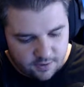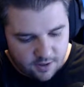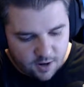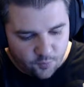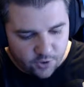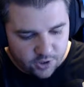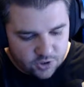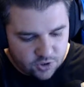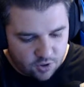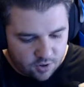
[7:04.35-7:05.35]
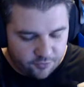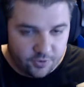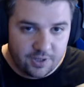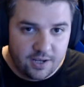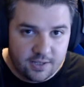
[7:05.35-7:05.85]
Um, we're gonna start off with
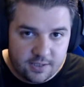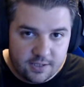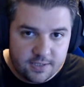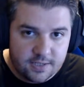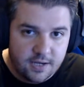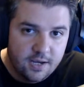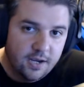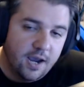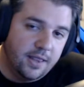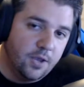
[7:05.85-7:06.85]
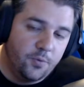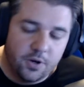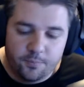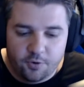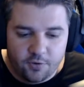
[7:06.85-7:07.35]
the indies, and then we're
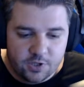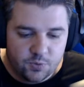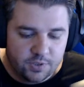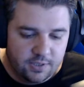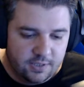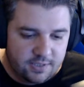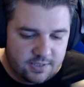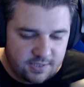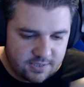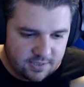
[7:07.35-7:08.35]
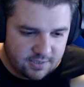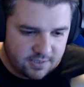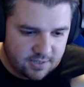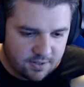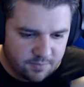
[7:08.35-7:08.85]
gonna progress with the D C, since
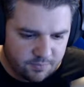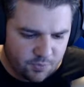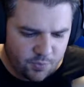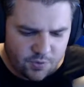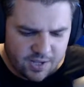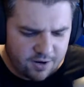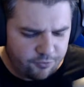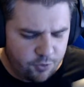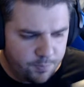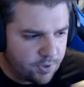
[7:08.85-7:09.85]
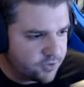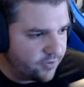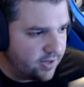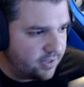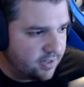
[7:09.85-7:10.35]
um, we only got a few books for
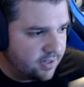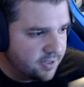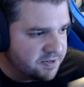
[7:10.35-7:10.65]
indie,